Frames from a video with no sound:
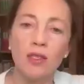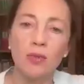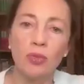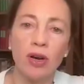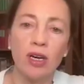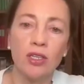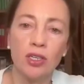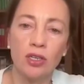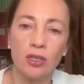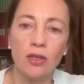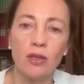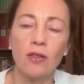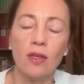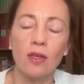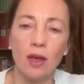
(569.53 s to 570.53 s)
this pressure,
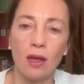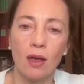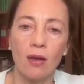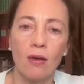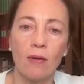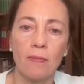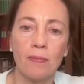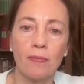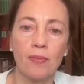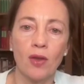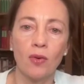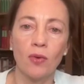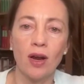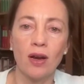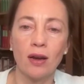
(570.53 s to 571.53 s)
do you think?
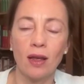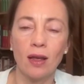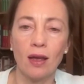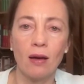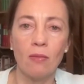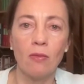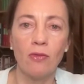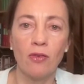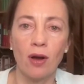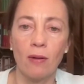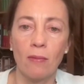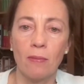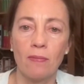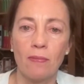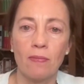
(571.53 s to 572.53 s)
Where did it come
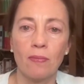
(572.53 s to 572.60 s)
from?